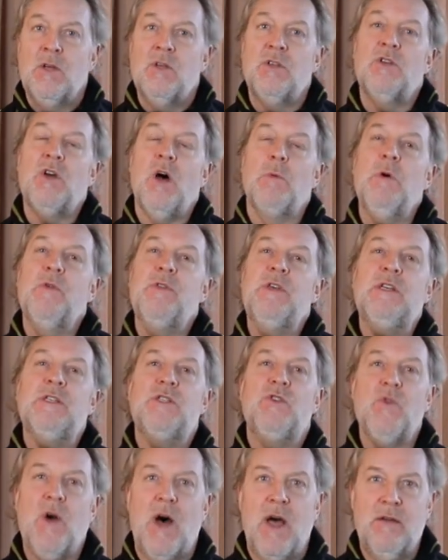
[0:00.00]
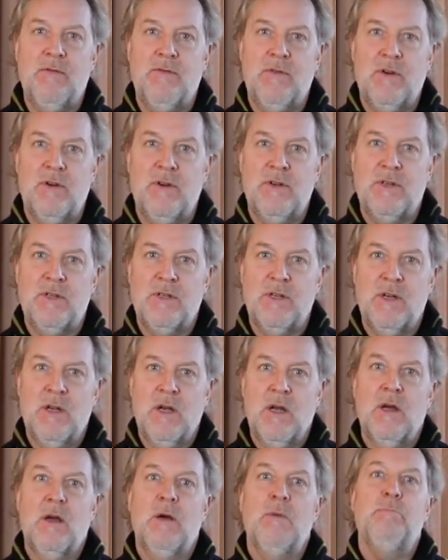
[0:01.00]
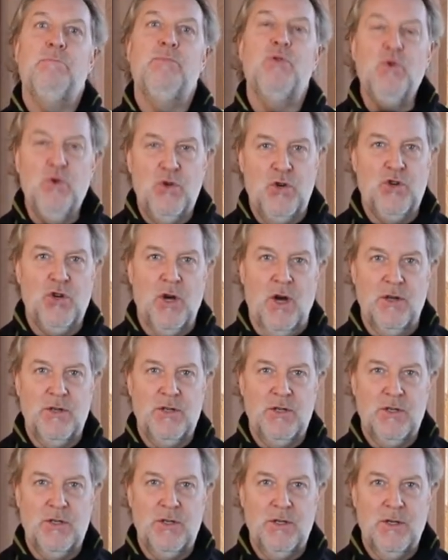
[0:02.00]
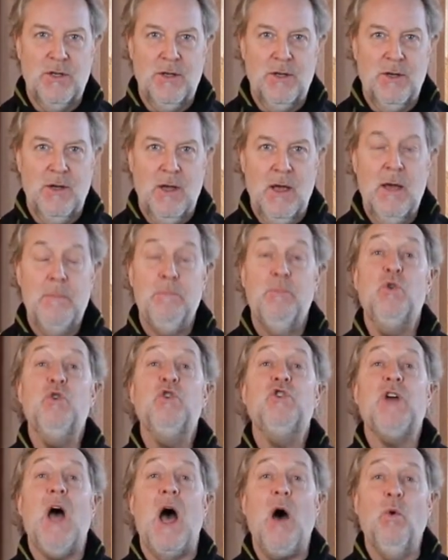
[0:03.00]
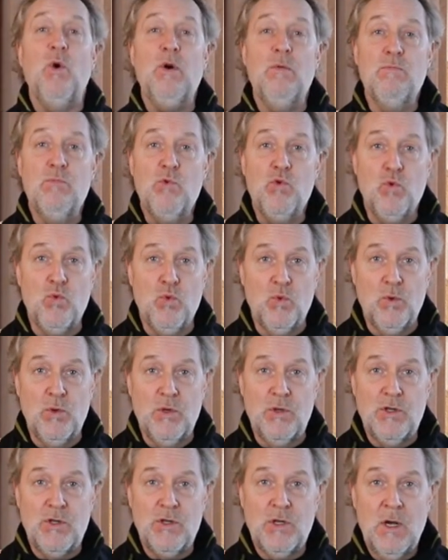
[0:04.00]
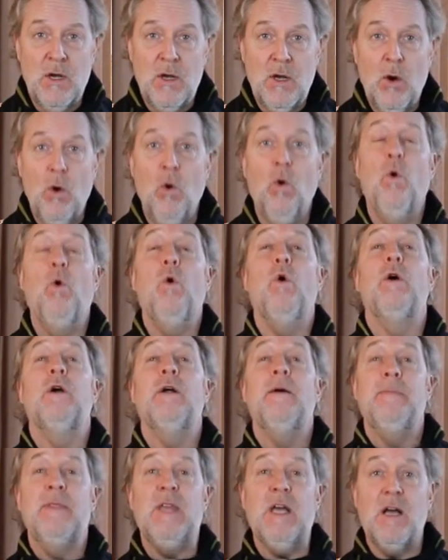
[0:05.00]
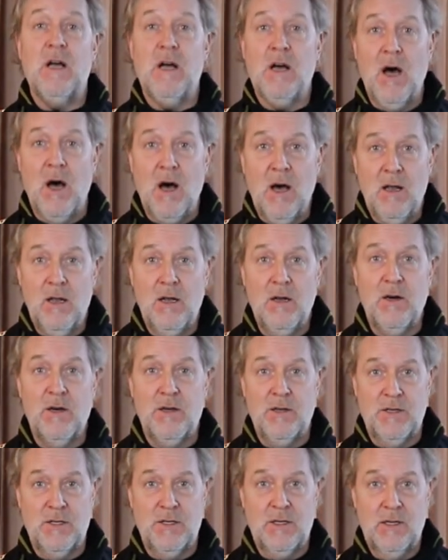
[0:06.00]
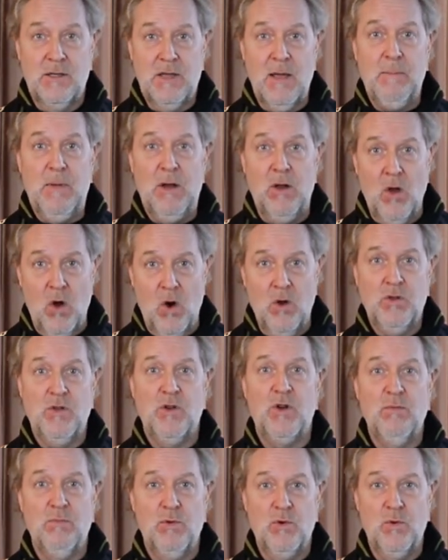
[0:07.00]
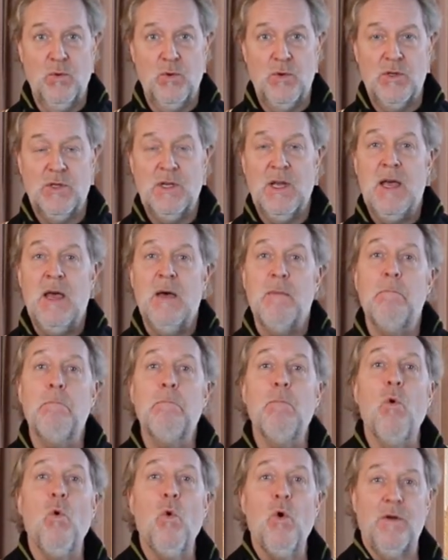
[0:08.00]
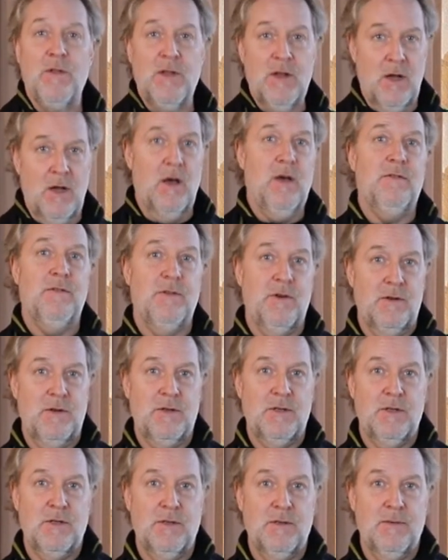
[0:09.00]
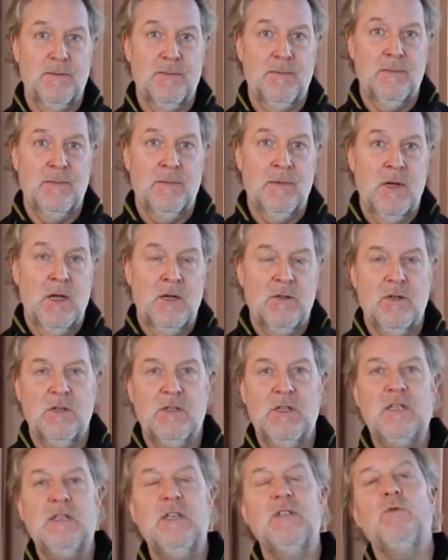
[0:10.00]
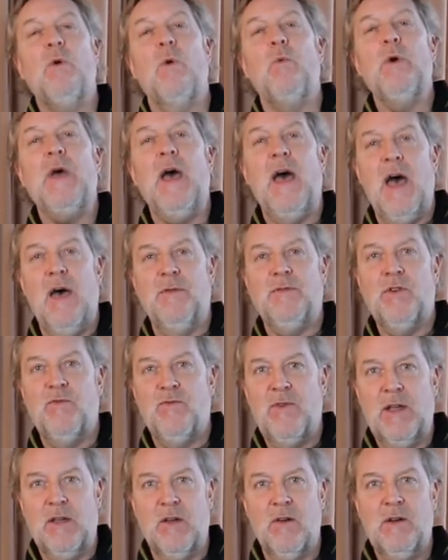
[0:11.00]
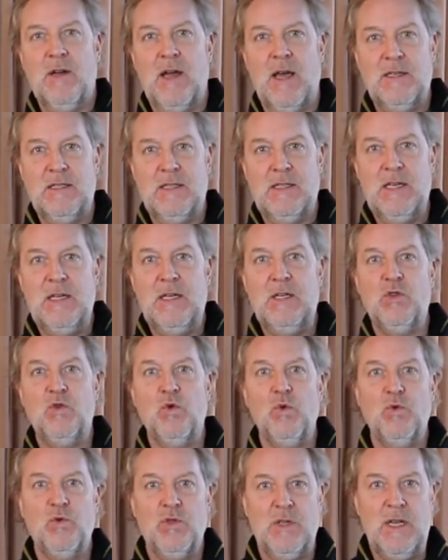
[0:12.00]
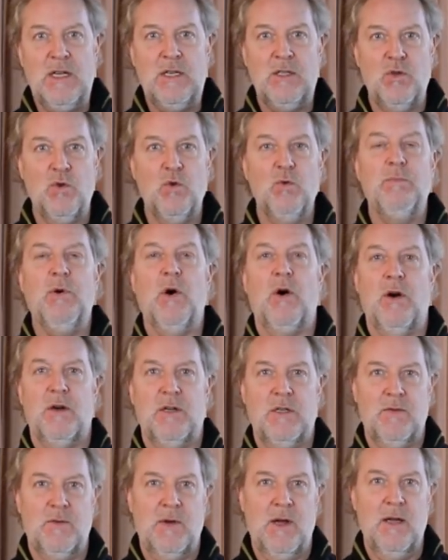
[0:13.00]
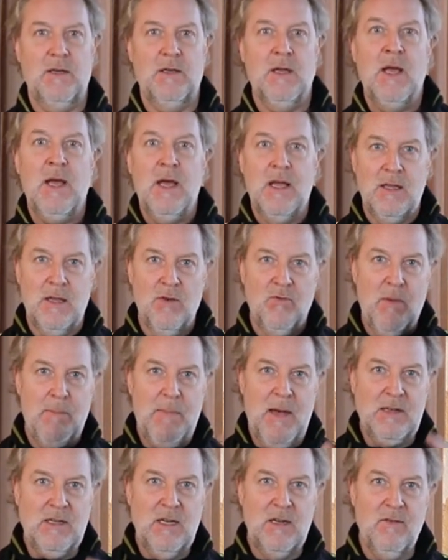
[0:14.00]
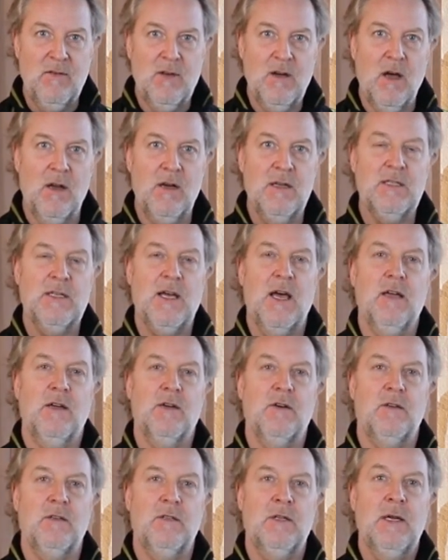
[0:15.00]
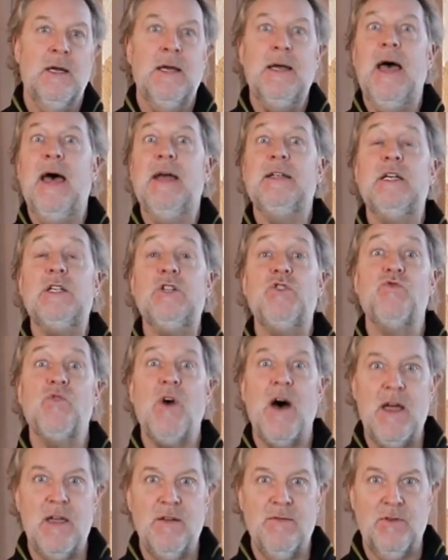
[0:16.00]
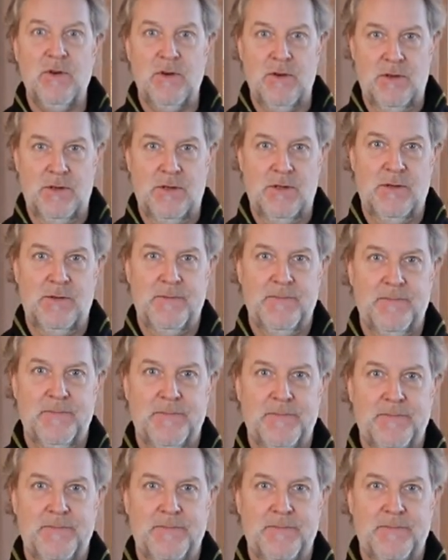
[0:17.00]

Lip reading: Some of these drivers push our moods or the colors that belong to the moods more others. So this is what we have to recognize, these two parts, right? The repetitive color cycle and the drivers.